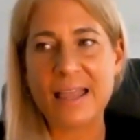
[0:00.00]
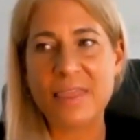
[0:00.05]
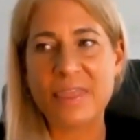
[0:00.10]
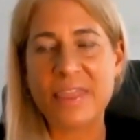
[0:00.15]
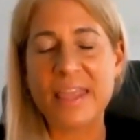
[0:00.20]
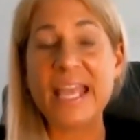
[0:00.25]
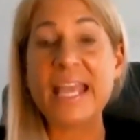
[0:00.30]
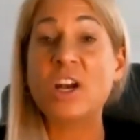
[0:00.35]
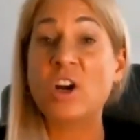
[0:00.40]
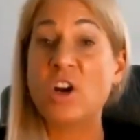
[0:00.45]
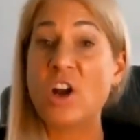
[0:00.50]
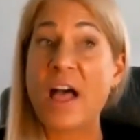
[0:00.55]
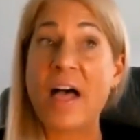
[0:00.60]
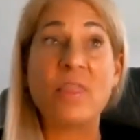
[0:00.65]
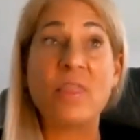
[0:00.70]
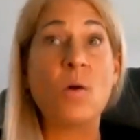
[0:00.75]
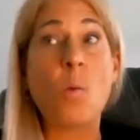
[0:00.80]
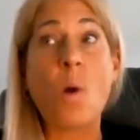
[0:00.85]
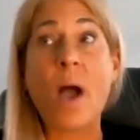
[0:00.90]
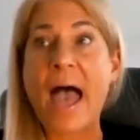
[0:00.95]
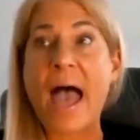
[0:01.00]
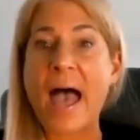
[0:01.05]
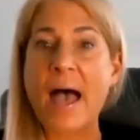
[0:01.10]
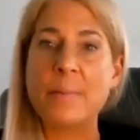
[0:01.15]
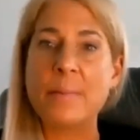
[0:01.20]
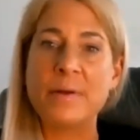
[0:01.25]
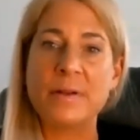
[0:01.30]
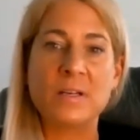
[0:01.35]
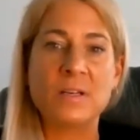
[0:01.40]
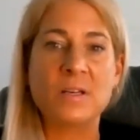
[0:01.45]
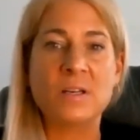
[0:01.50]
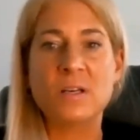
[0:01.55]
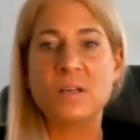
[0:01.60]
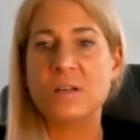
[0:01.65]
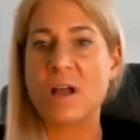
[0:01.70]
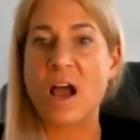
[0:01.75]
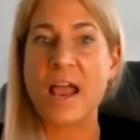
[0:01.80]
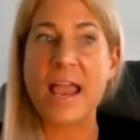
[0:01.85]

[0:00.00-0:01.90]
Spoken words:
the internet and the web and